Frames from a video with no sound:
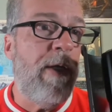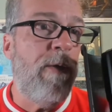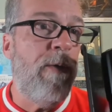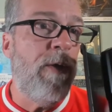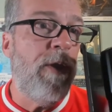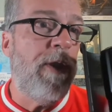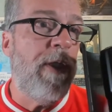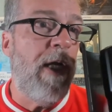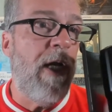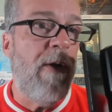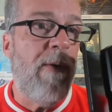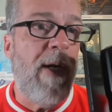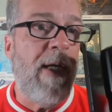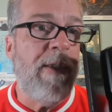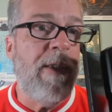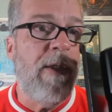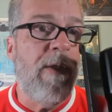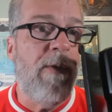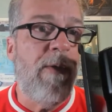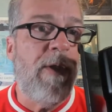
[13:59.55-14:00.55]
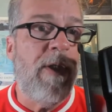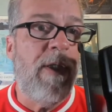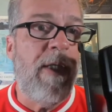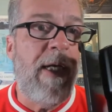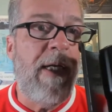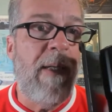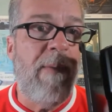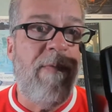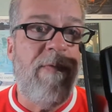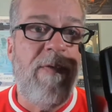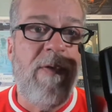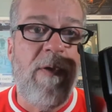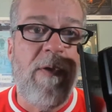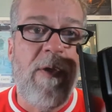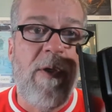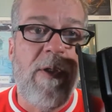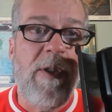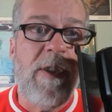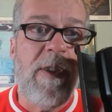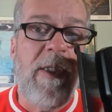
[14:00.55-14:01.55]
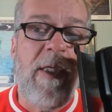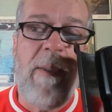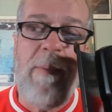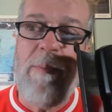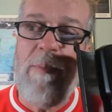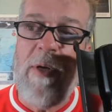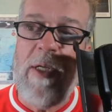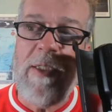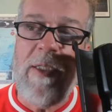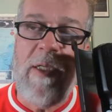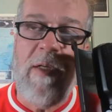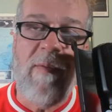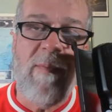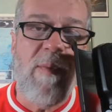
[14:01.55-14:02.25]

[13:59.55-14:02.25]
Who's Terrorizing Who Tonight. I'm Phil Gurski, president of